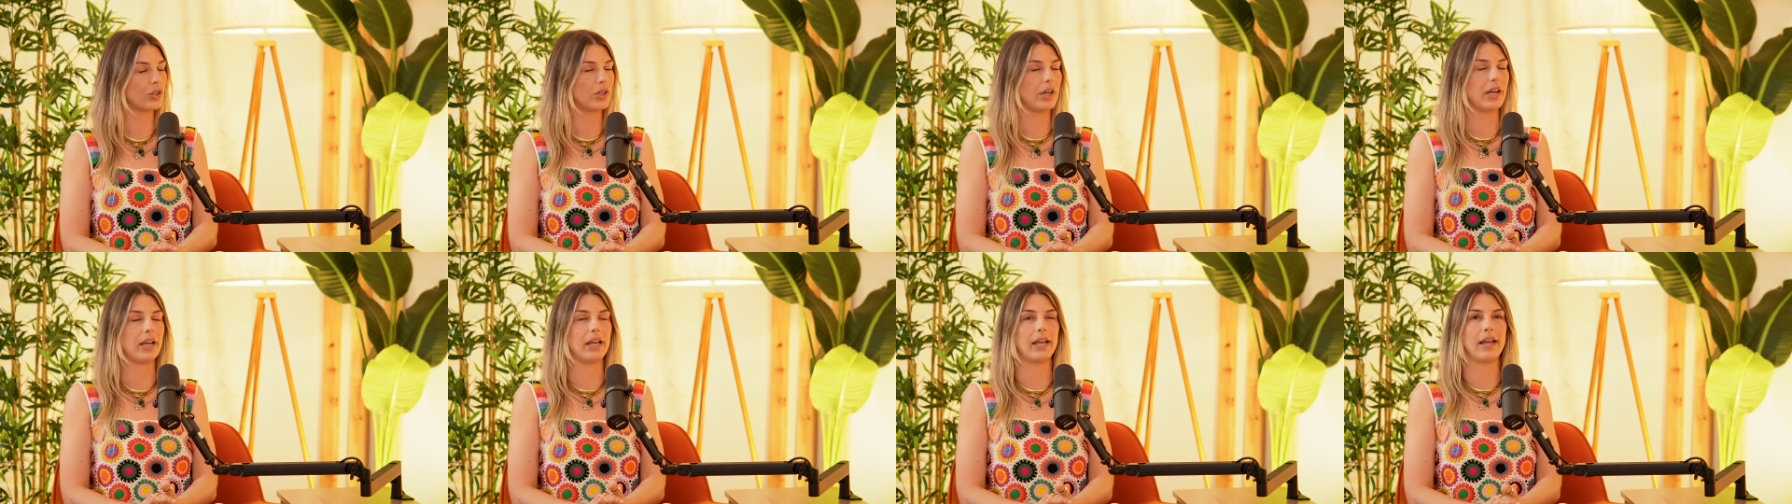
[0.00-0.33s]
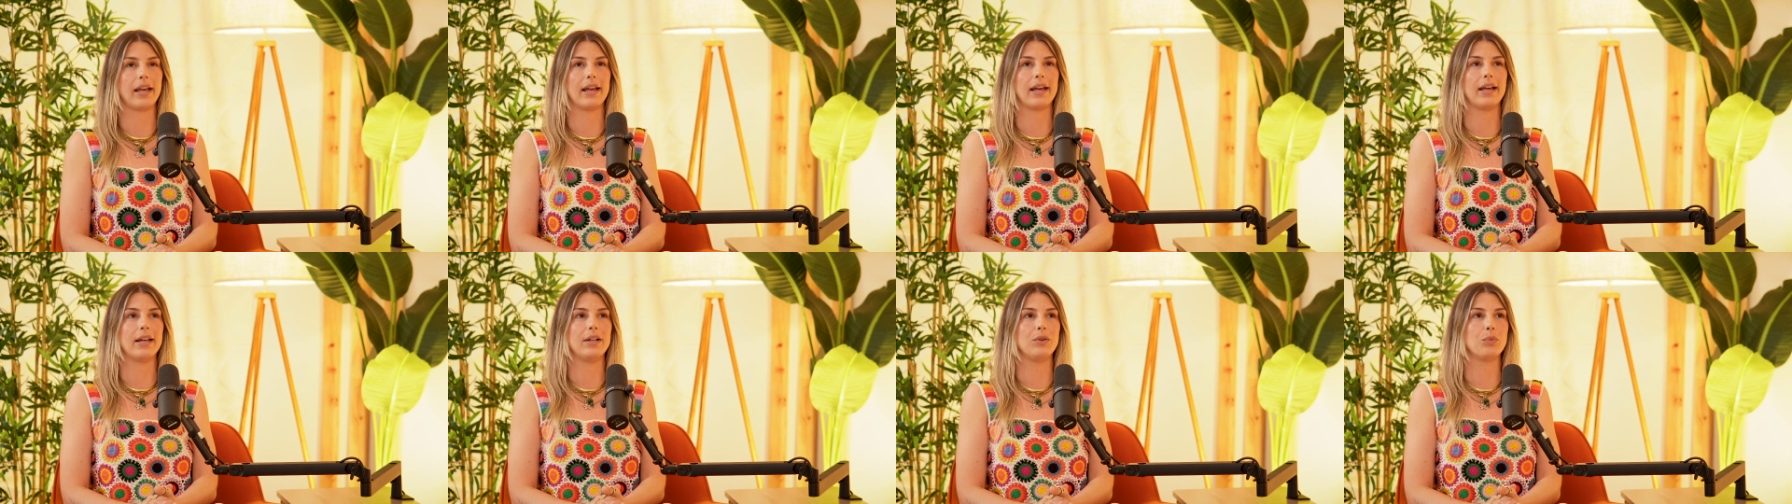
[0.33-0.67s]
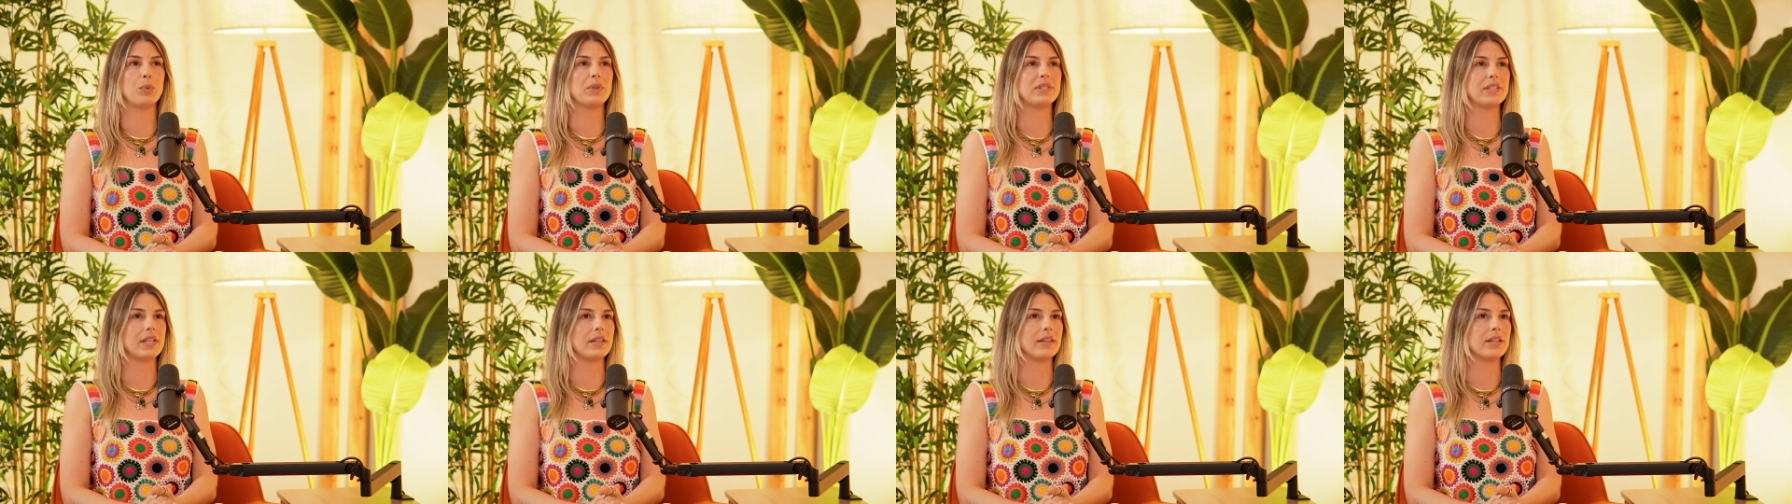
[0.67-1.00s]
and
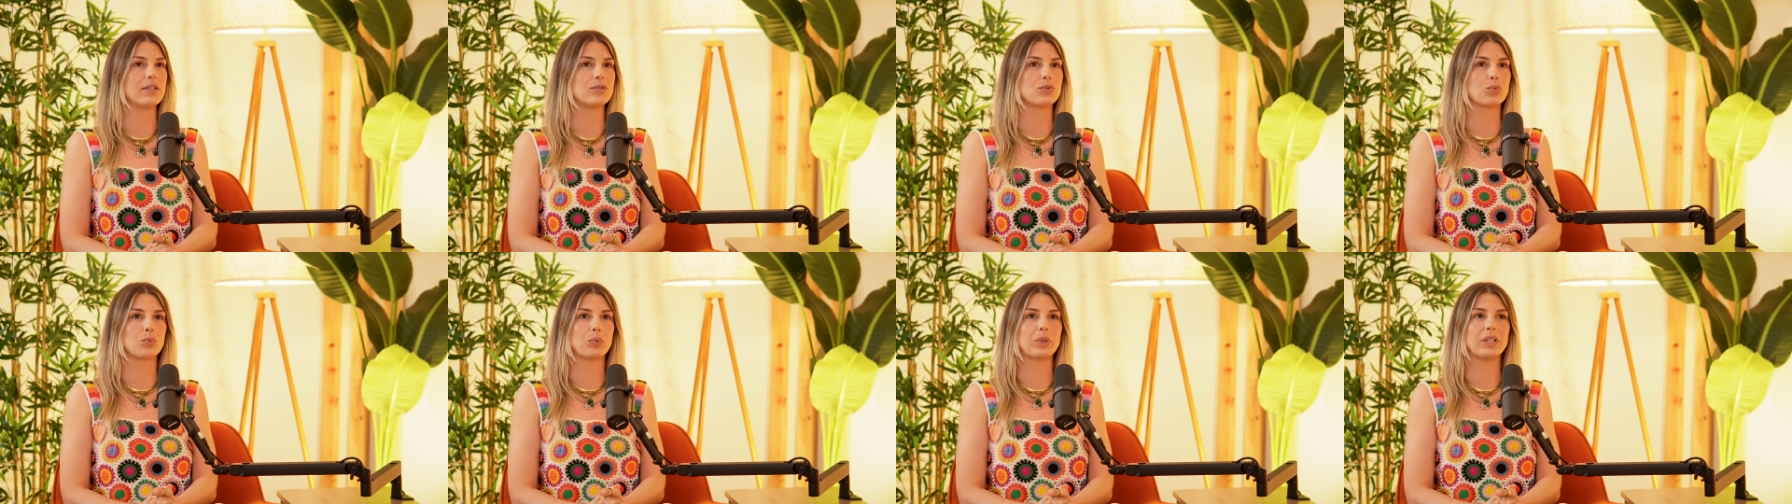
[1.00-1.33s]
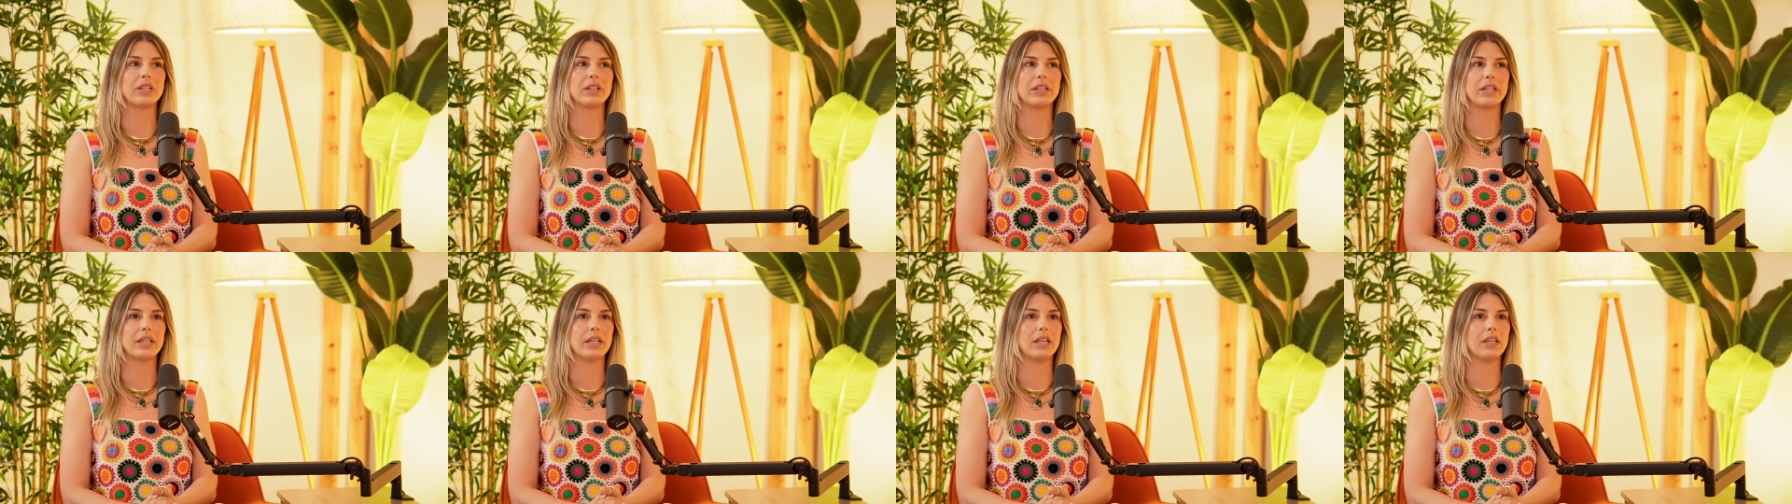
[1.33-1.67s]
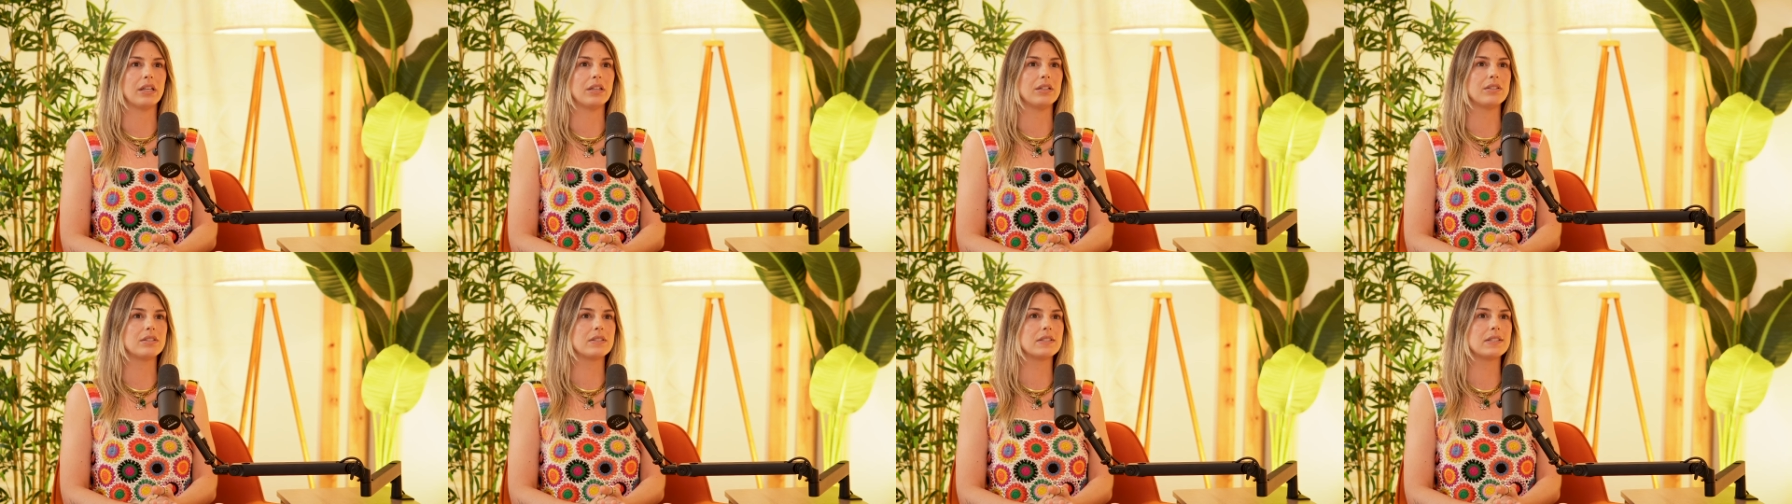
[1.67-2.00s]
was in this
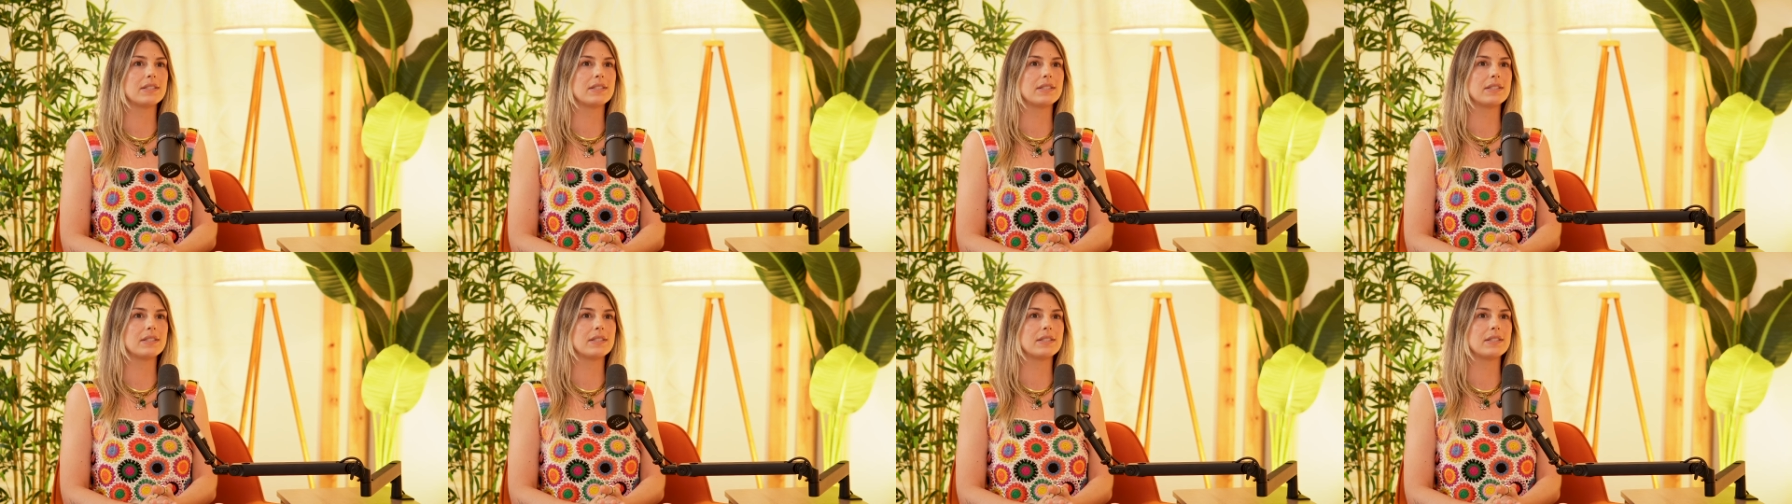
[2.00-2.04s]
really